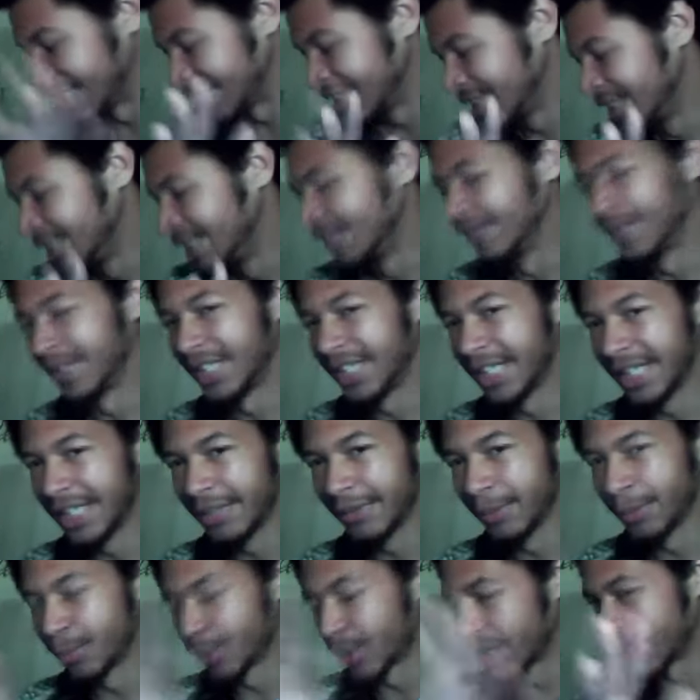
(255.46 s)
it. Forget I
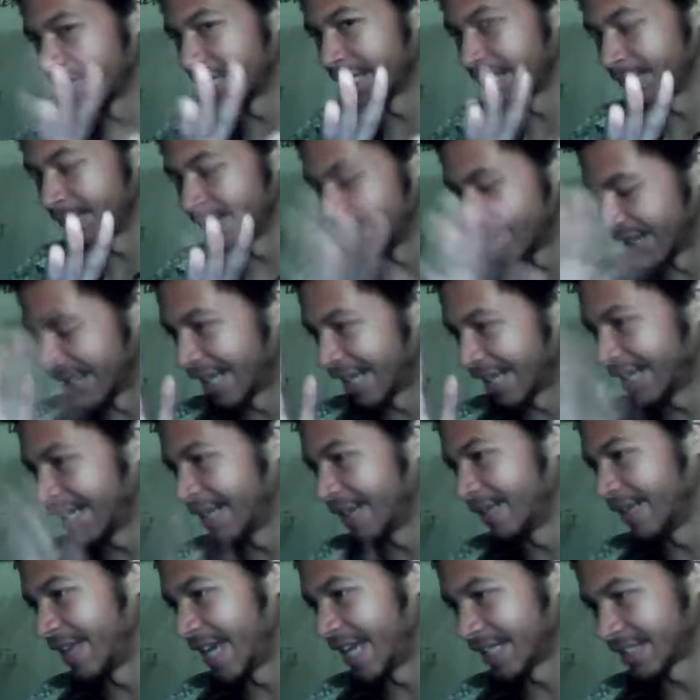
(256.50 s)
even brought it up. They all
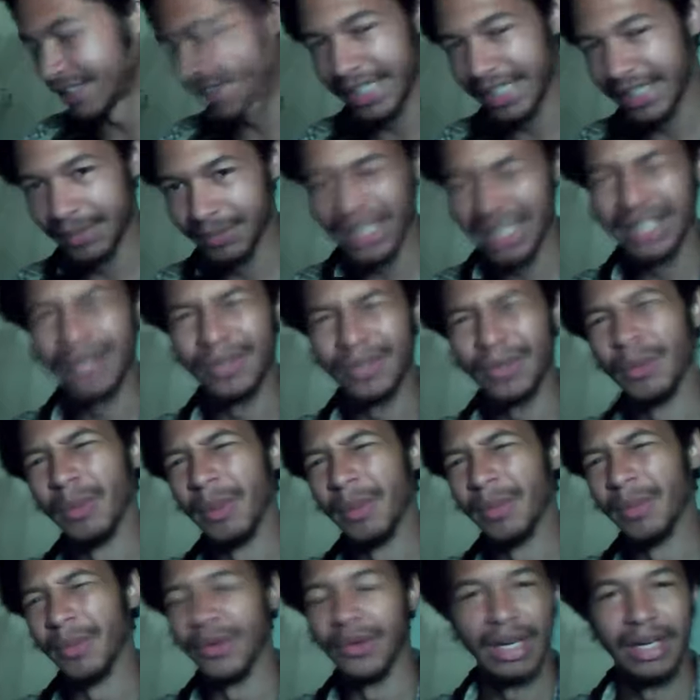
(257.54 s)
have last names. I don't
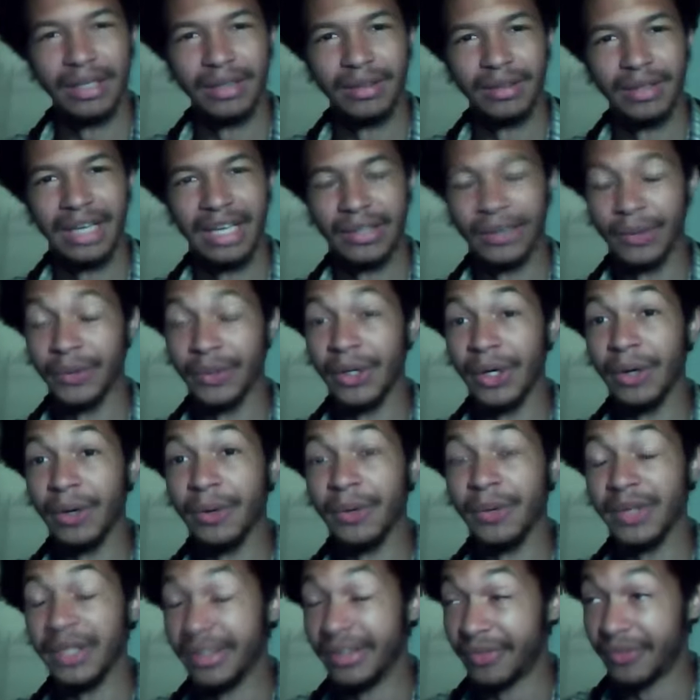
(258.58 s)
remember. I don't
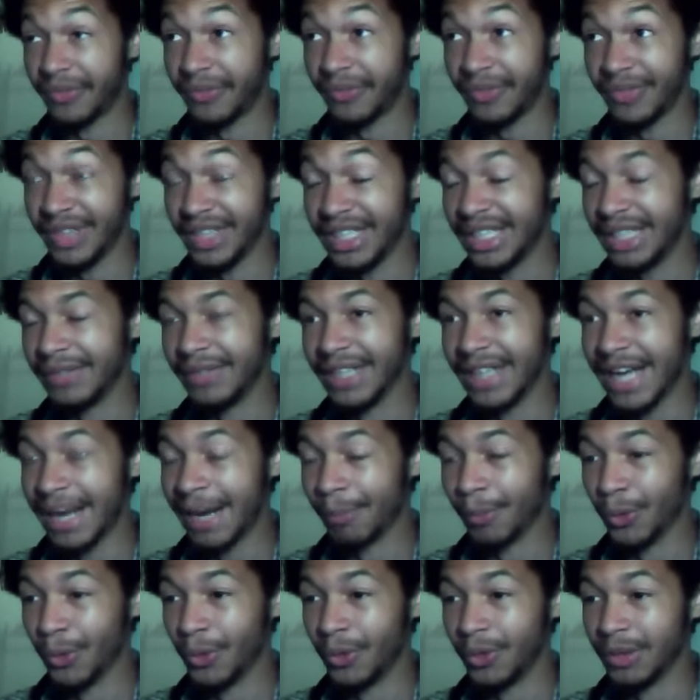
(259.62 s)
know if even
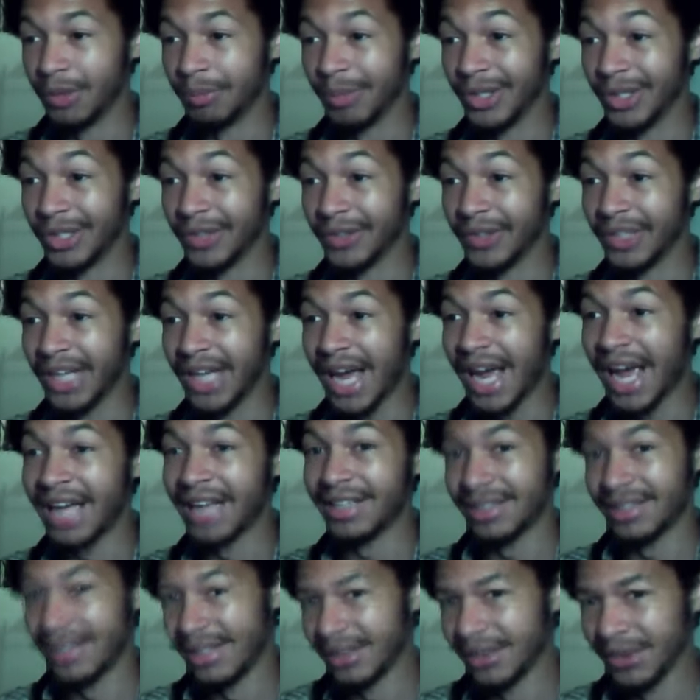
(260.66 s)
Emerald and Mercury
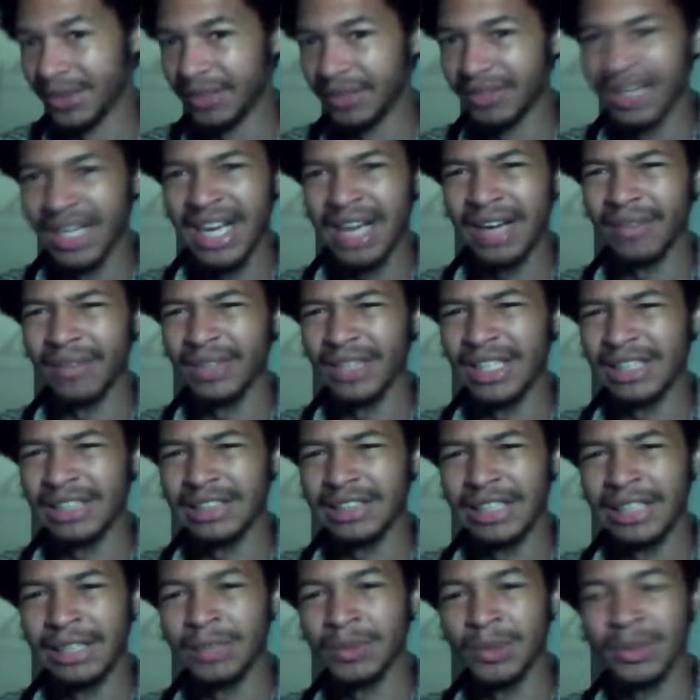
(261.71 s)
and Cinder even have last
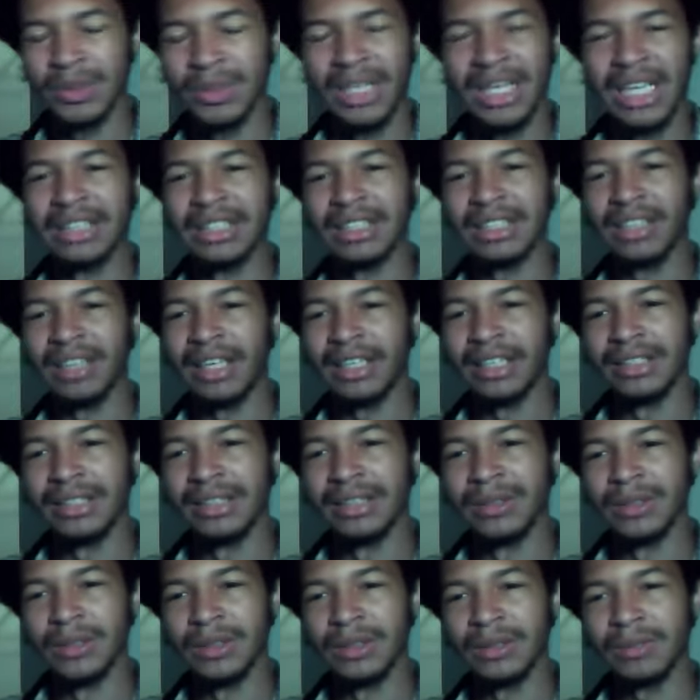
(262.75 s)
names, besides
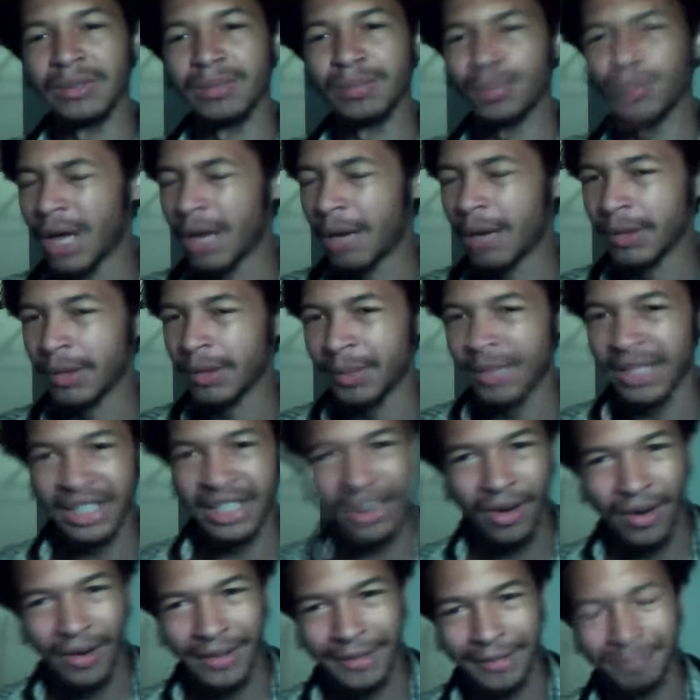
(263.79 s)
Cinder's probably
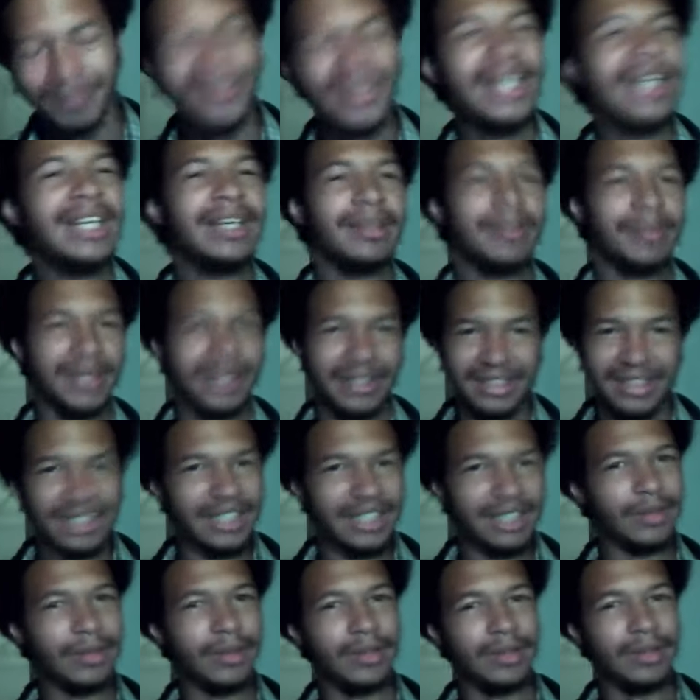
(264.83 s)
being Autumn. But
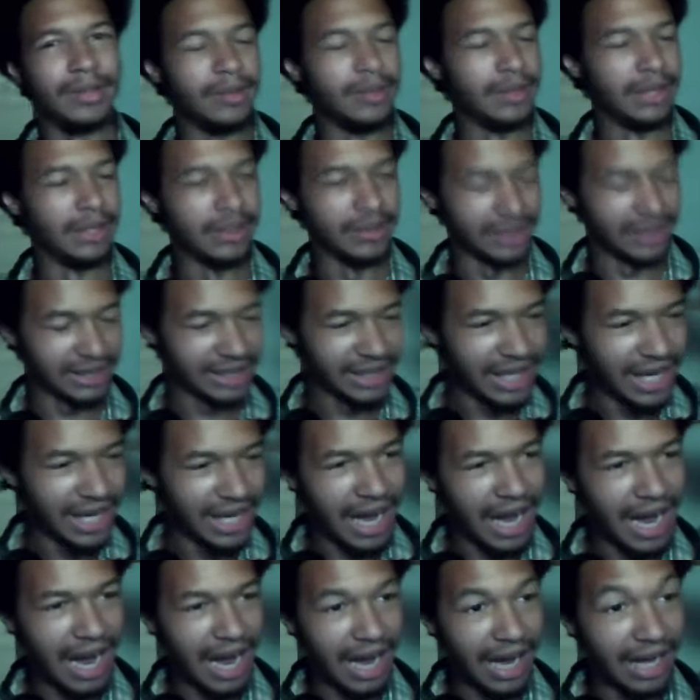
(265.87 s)
who knows?
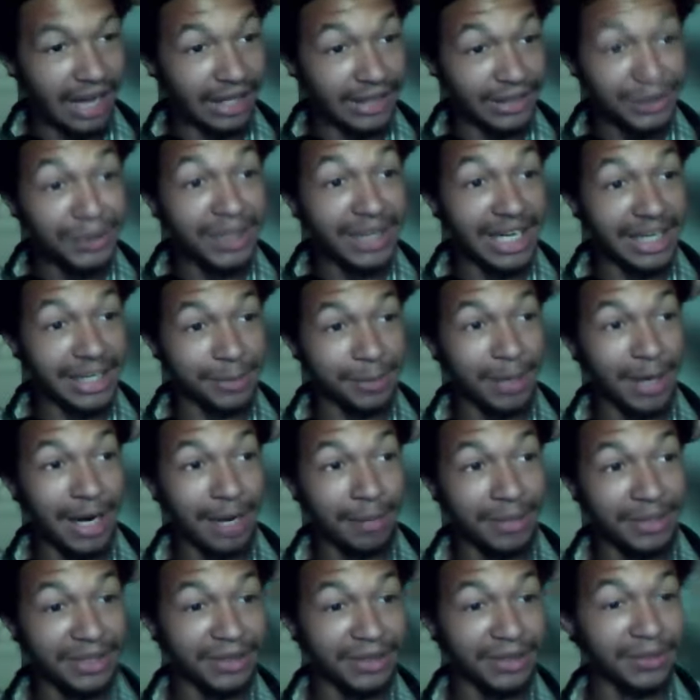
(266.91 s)
You guys
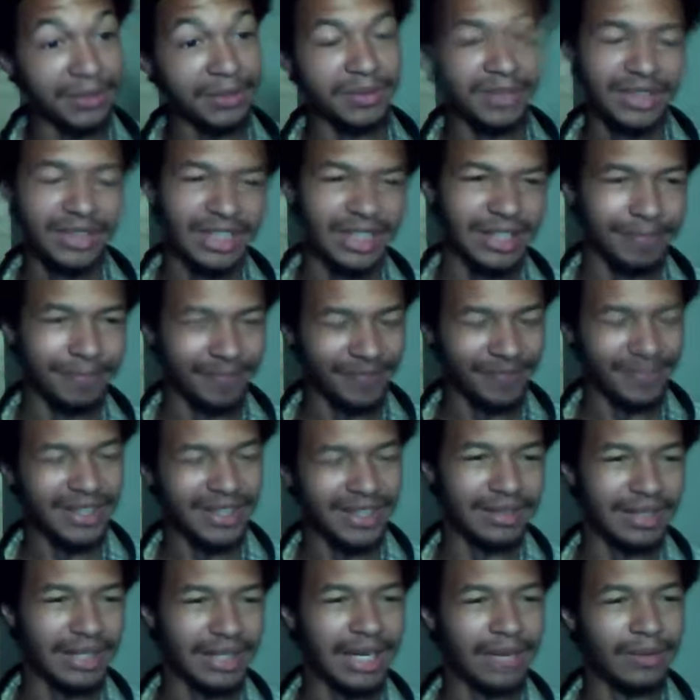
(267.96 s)
probably do. You know,
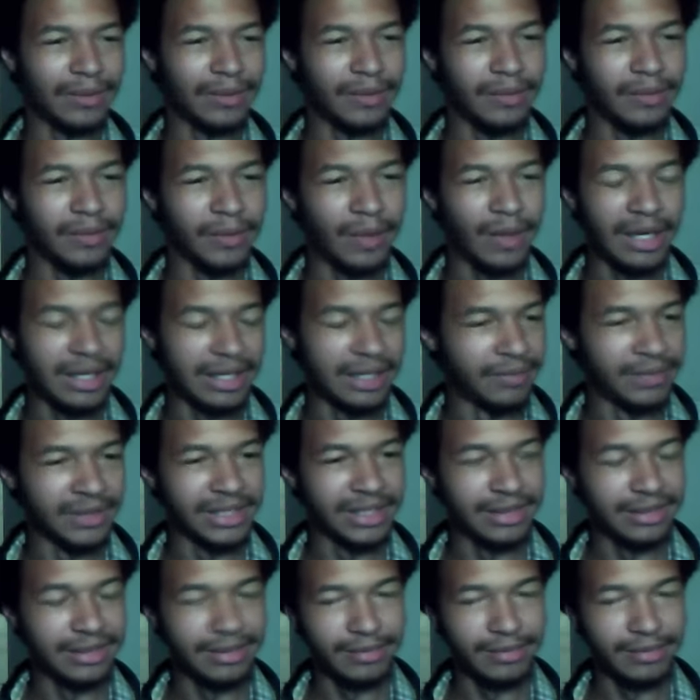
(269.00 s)
I don't even know why I even
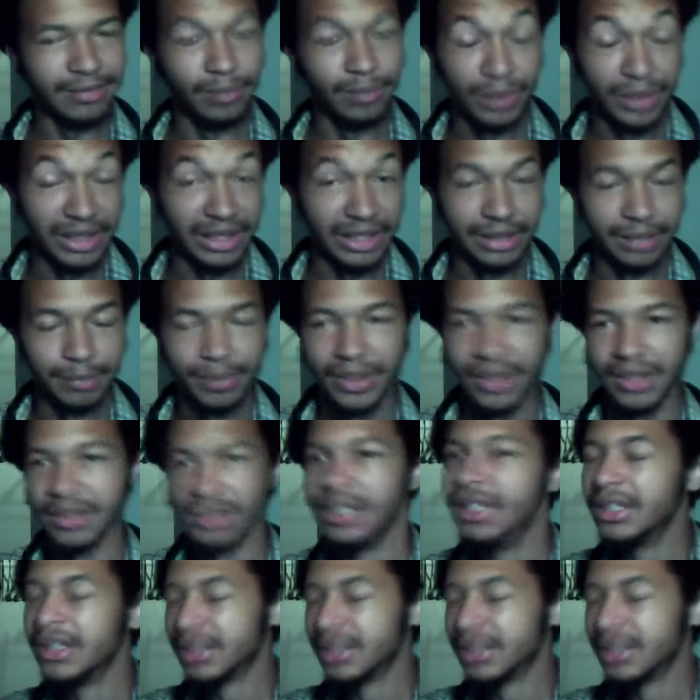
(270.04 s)
said that in the beginning part.